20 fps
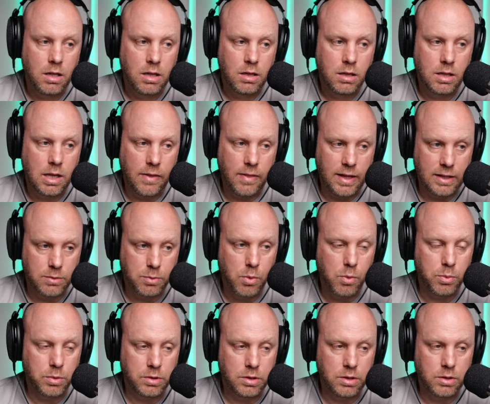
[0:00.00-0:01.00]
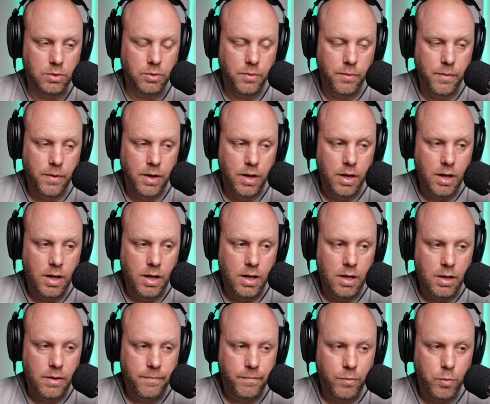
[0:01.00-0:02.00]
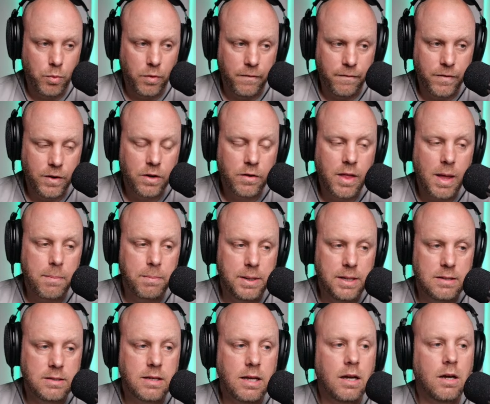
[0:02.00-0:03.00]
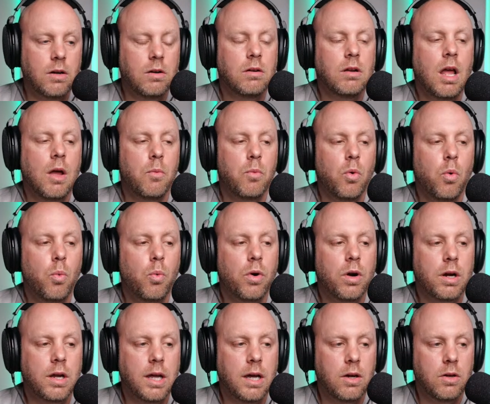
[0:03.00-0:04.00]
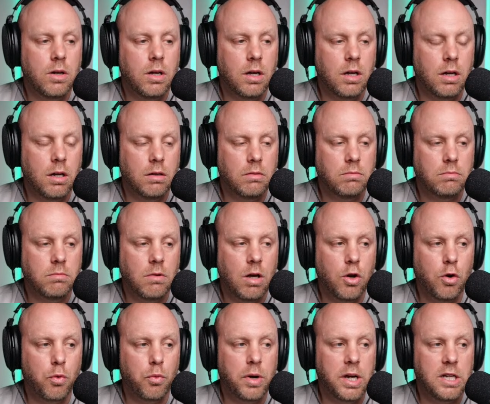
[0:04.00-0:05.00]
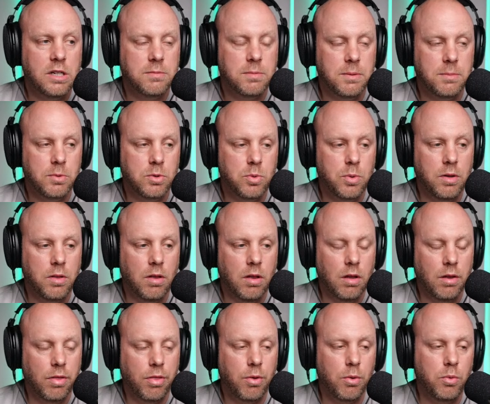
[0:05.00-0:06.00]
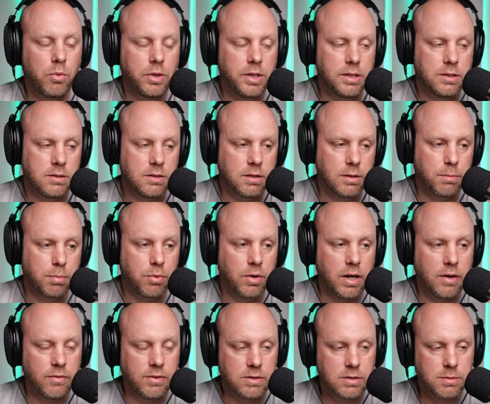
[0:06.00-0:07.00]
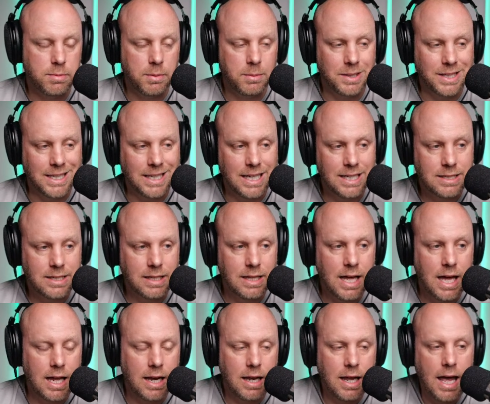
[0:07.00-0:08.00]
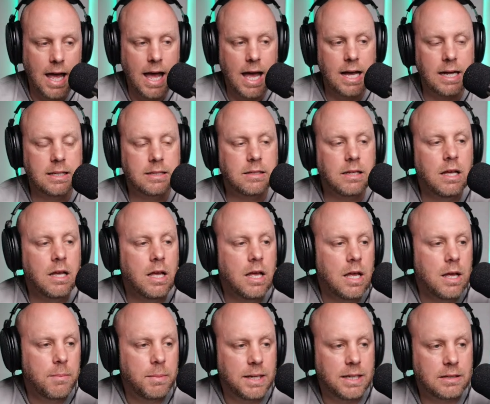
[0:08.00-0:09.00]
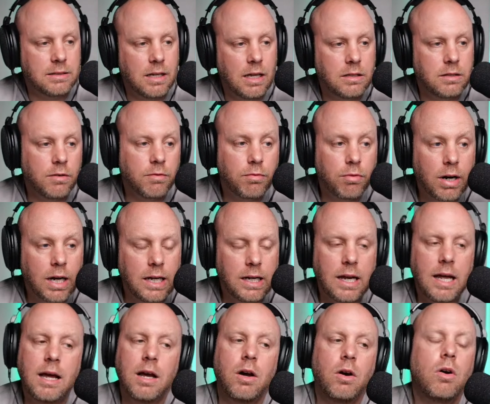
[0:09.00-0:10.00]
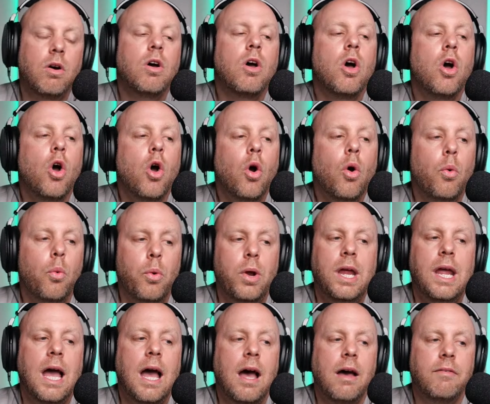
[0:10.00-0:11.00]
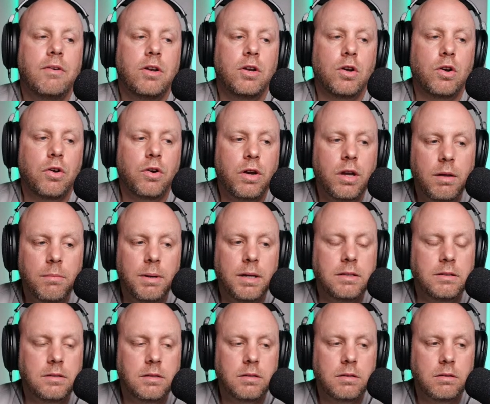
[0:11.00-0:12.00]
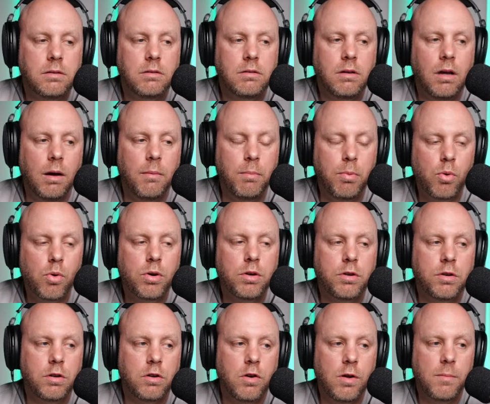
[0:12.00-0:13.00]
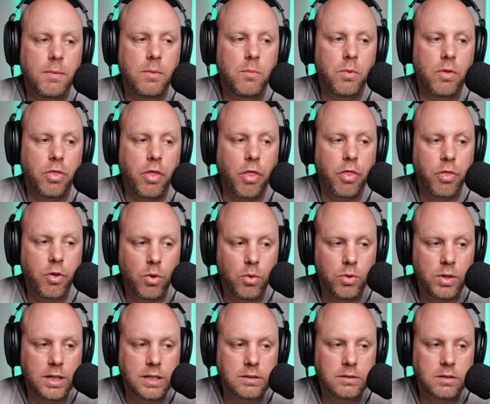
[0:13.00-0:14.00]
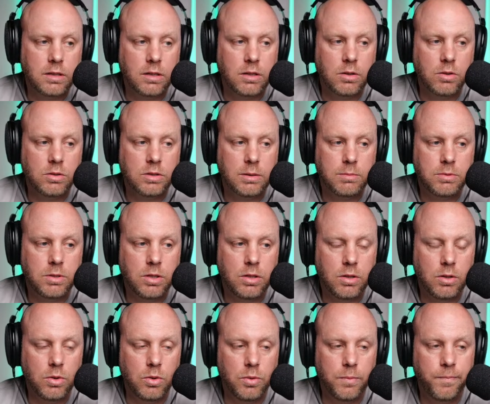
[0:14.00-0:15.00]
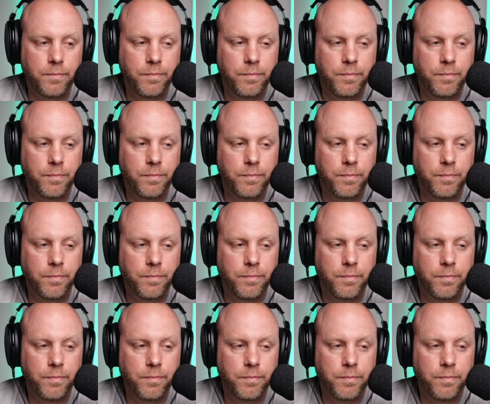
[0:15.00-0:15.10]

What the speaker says: then that's what we'll do. We'll figure that piece out, and we'll work out an arrangement between the Tholians and the Paravians to be able to get to that hex. Because as of right now, we have an agreement, a border agreement with the Tholians that goes up to